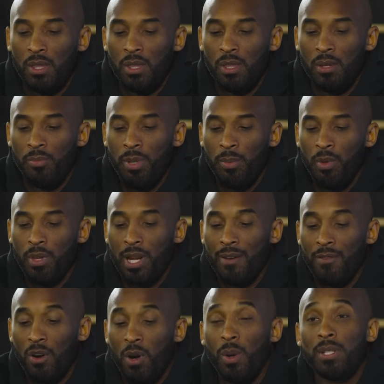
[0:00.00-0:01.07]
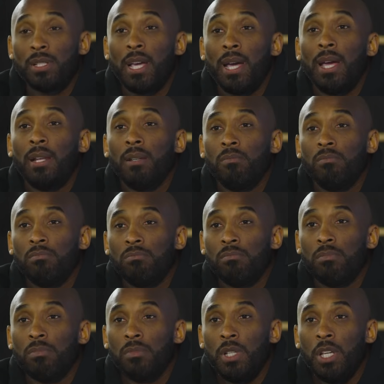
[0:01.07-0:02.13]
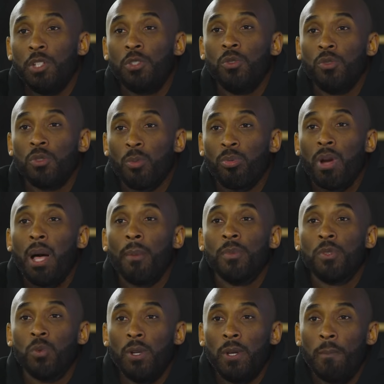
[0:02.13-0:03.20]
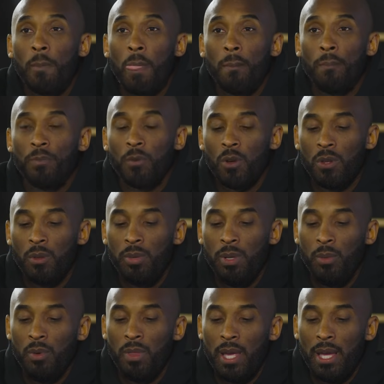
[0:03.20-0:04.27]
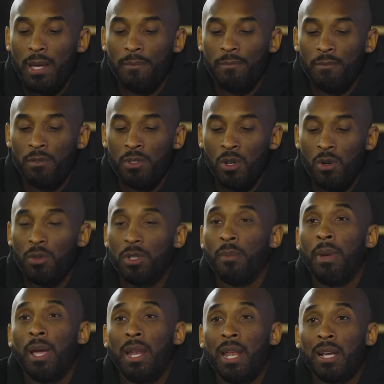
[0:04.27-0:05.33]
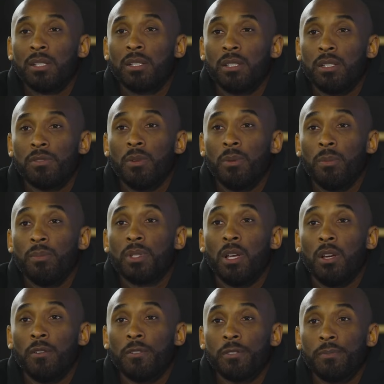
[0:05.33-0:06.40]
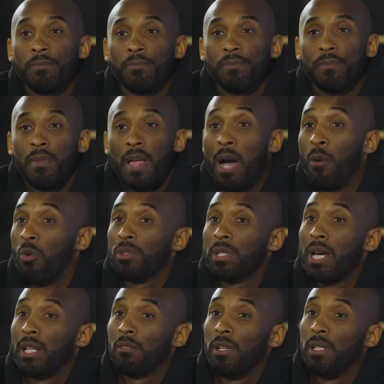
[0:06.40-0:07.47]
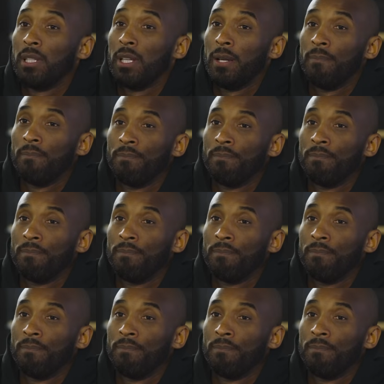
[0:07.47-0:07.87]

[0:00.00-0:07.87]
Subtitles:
The people that I've always had issues or problems with are the people that don't demand excellence for themselves. I won't tolerate that.